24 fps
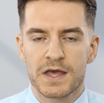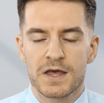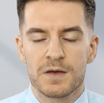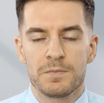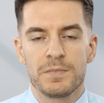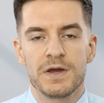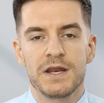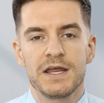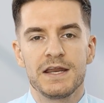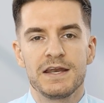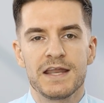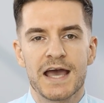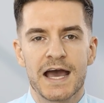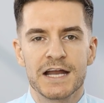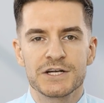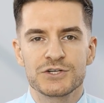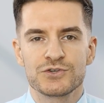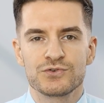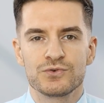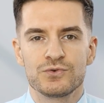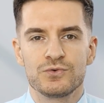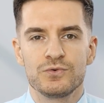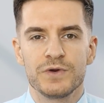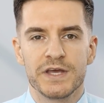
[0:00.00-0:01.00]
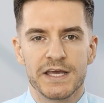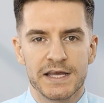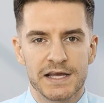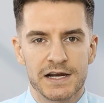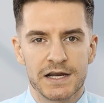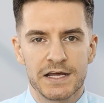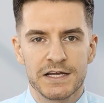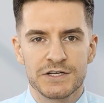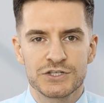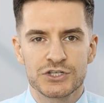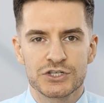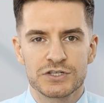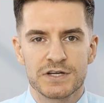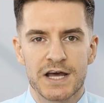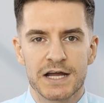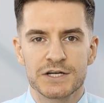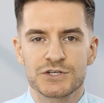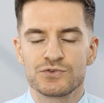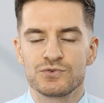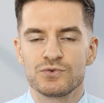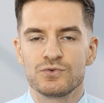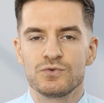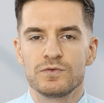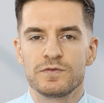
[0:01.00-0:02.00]
But in natural English,
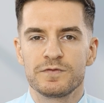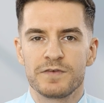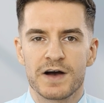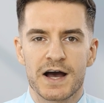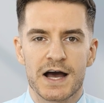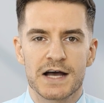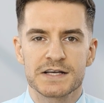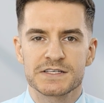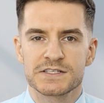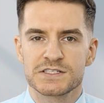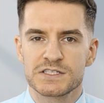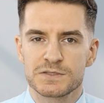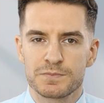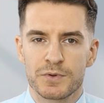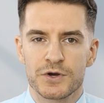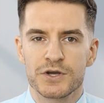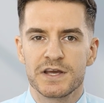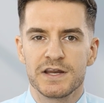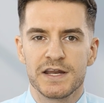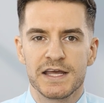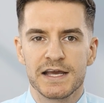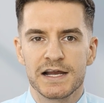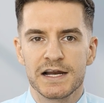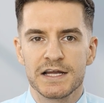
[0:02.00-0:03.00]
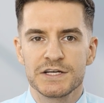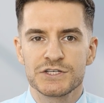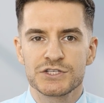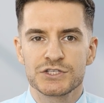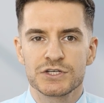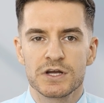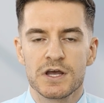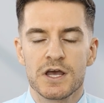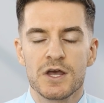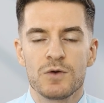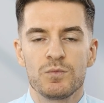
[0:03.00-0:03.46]
natural fast spoken English,